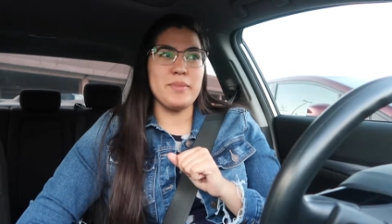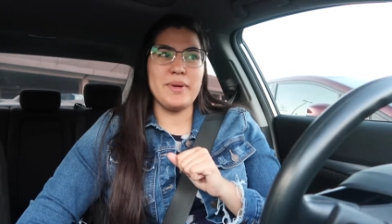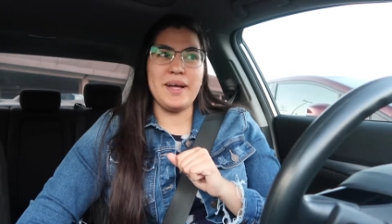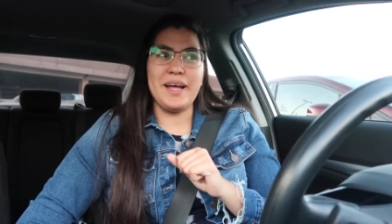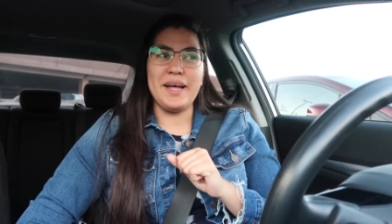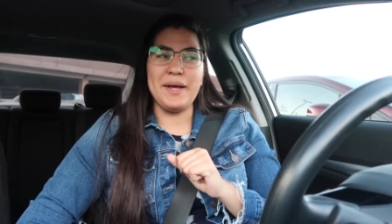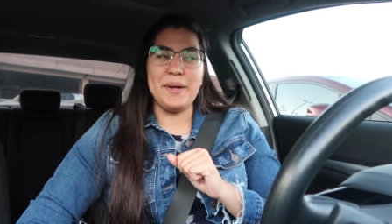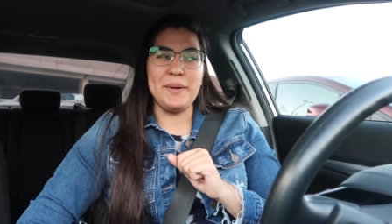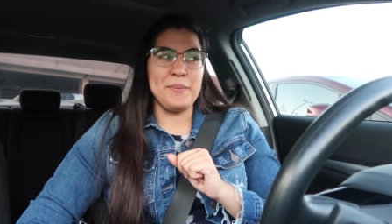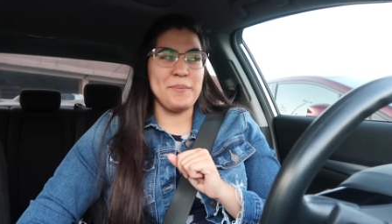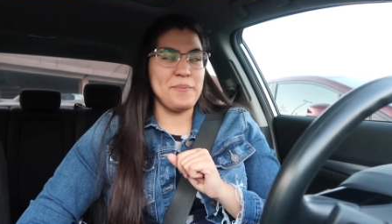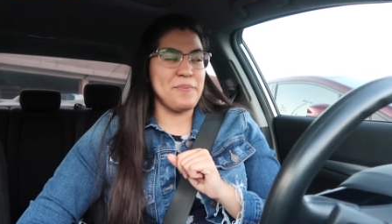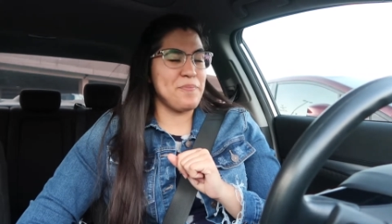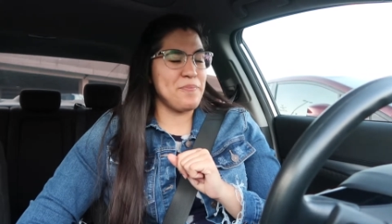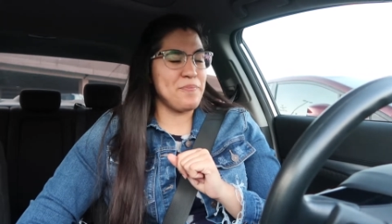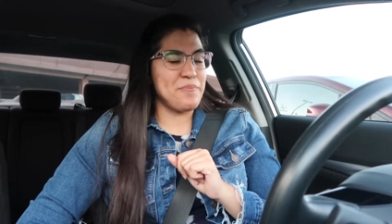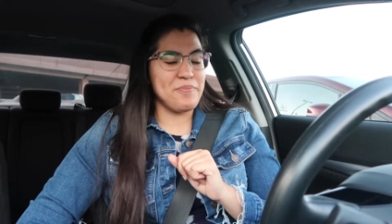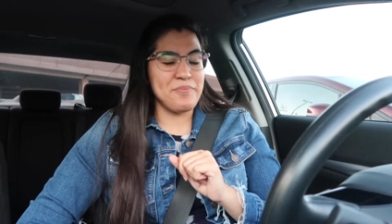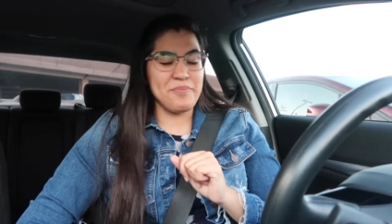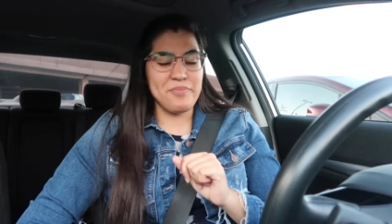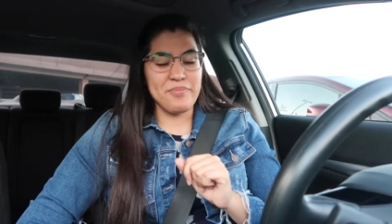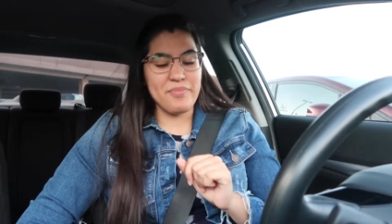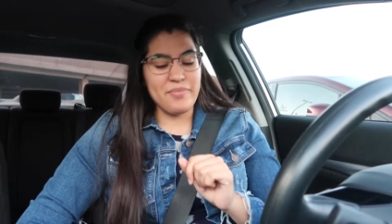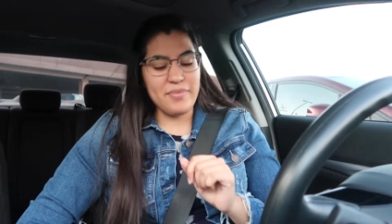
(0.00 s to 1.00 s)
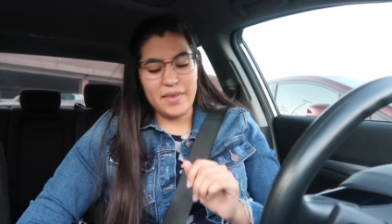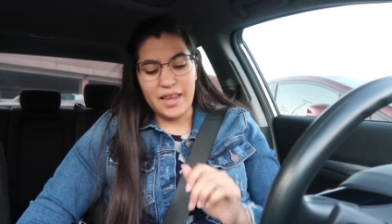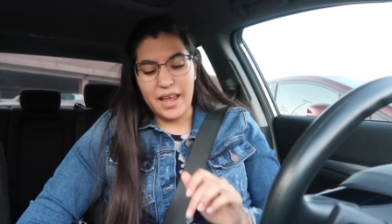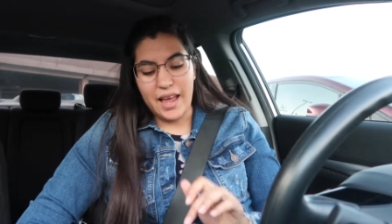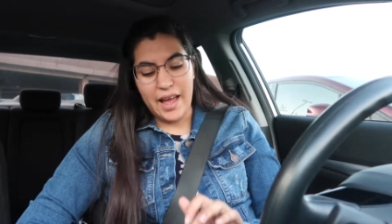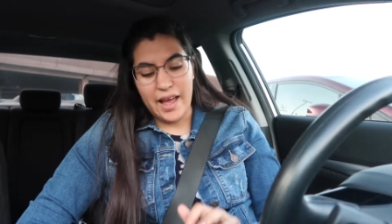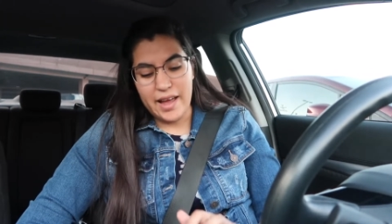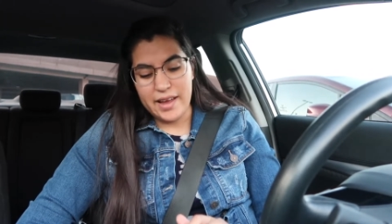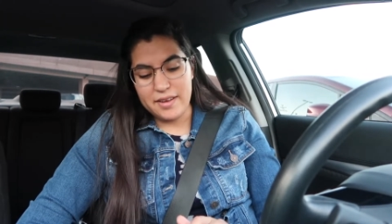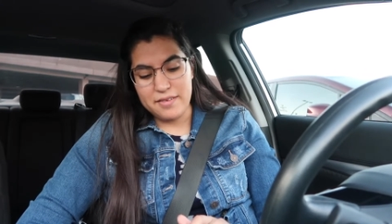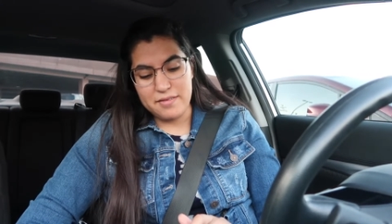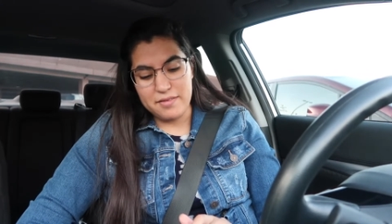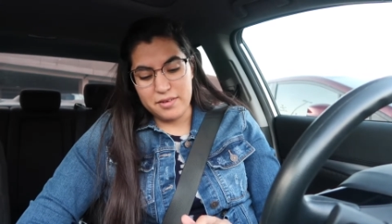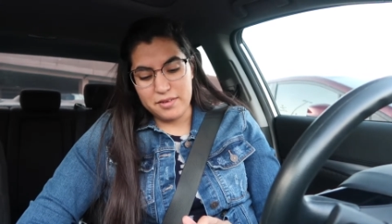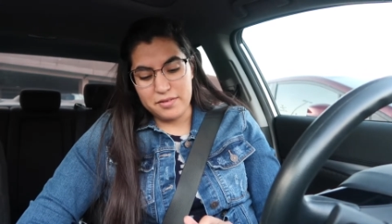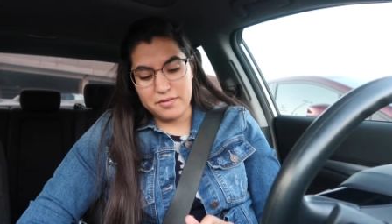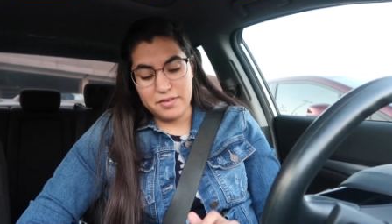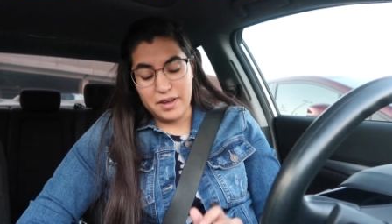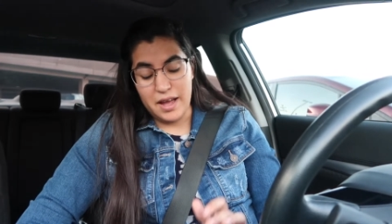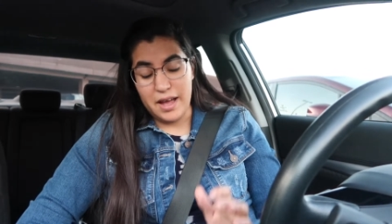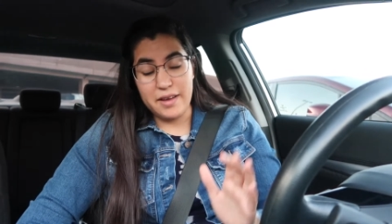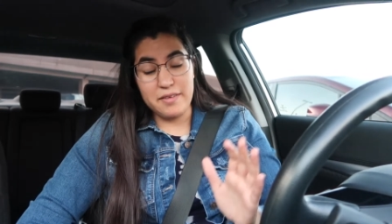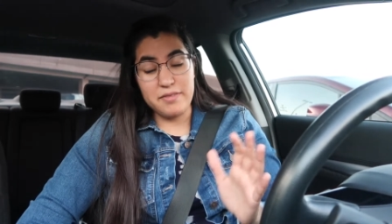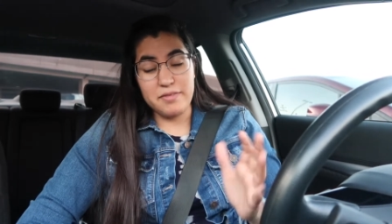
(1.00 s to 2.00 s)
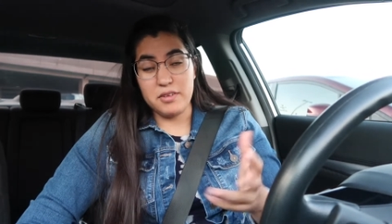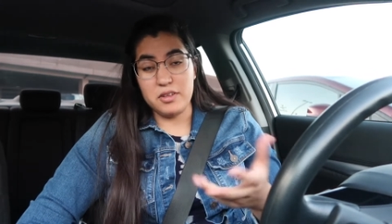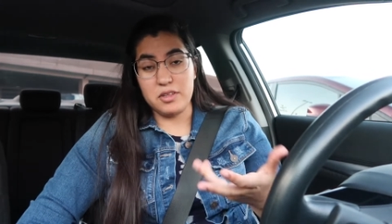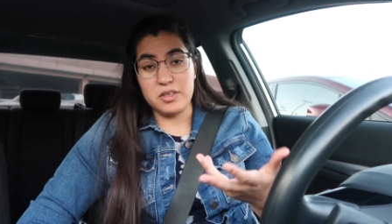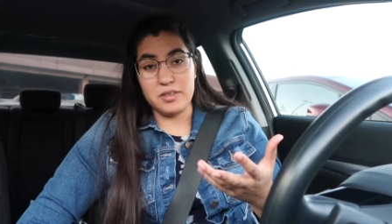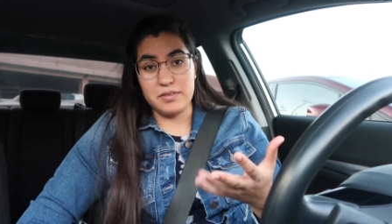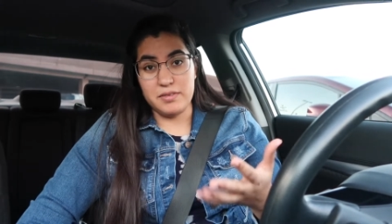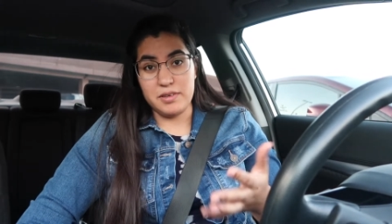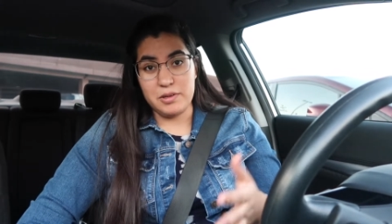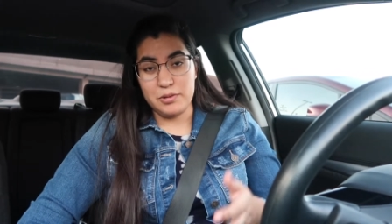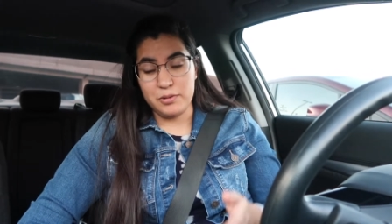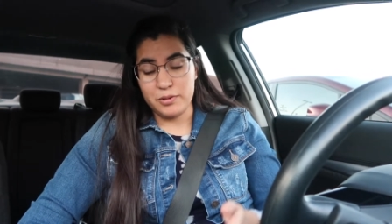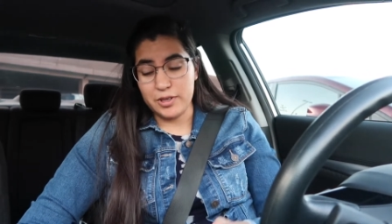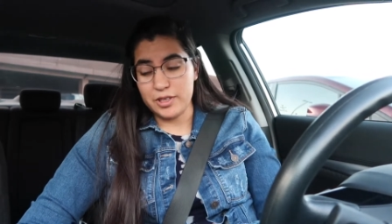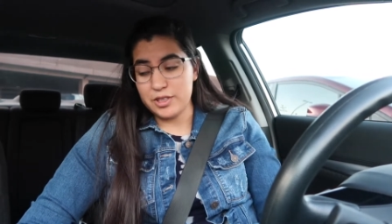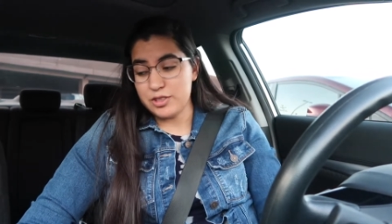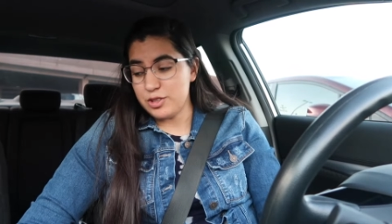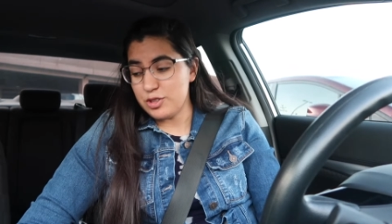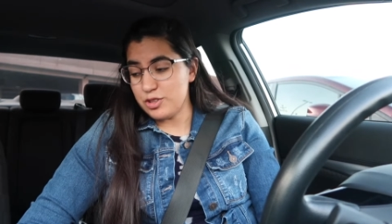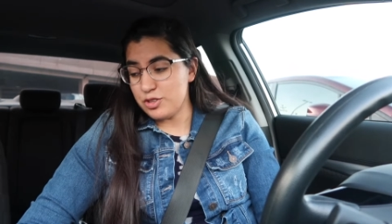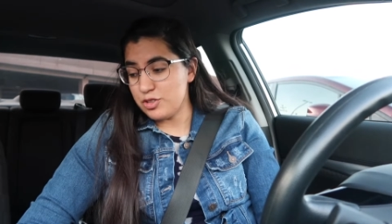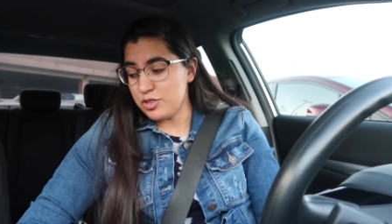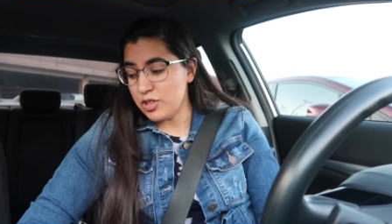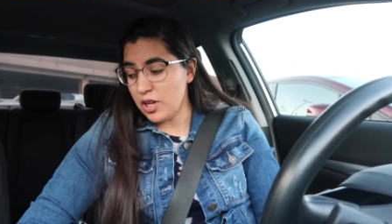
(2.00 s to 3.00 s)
But I even I feel even worse.